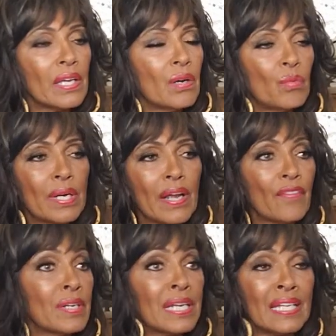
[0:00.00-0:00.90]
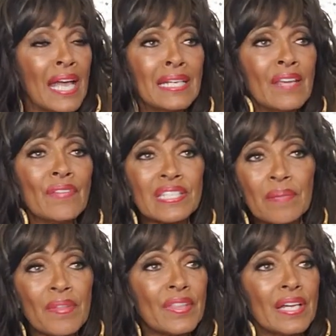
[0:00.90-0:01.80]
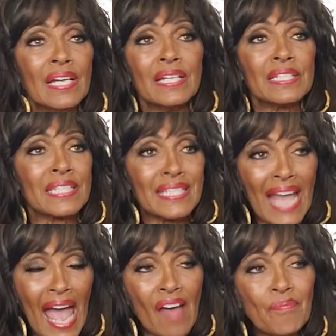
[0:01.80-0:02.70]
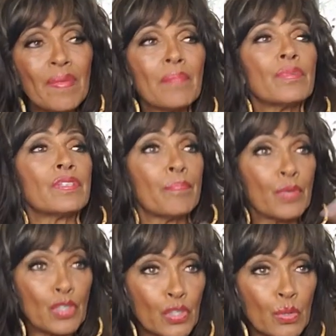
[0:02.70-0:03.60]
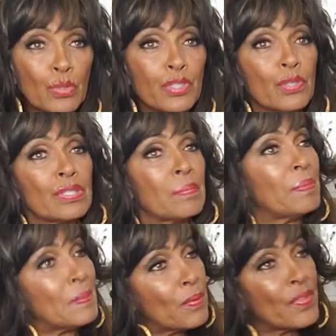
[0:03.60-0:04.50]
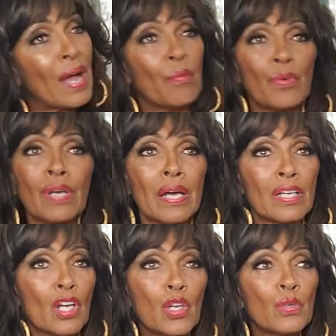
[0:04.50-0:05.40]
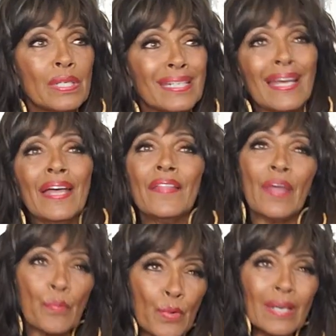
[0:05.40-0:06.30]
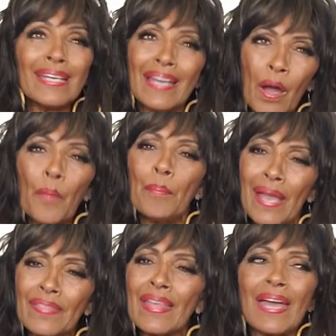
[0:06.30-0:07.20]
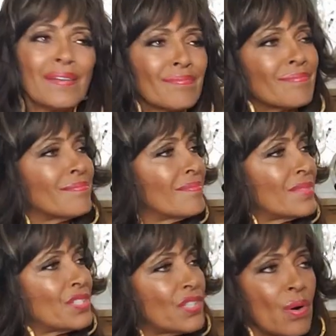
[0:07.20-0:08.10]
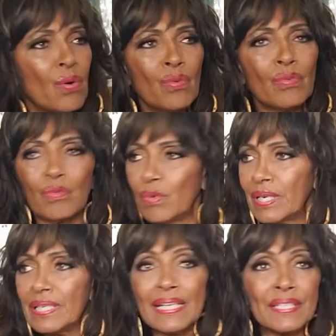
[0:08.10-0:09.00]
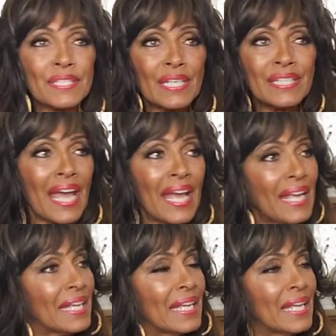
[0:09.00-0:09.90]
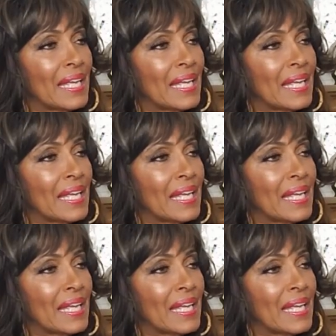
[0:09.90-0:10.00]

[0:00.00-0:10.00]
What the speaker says: or whatever, and even some of the staff members and producers and people that were not included that really helped make that show what it is today.